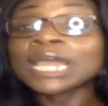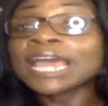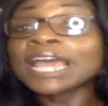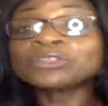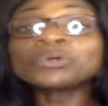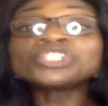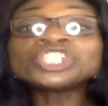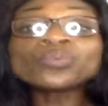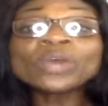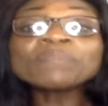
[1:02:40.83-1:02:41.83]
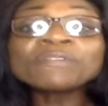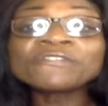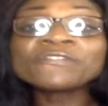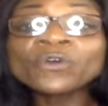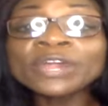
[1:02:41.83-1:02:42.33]
And though she went
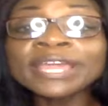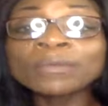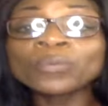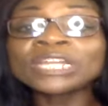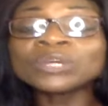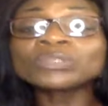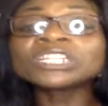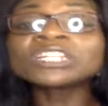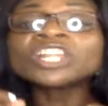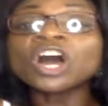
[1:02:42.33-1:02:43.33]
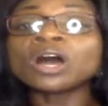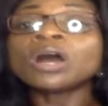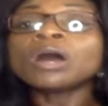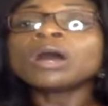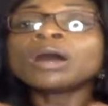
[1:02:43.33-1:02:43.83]
before him when it was law
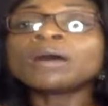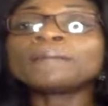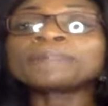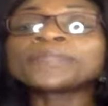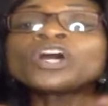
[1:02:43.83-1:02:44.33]
um,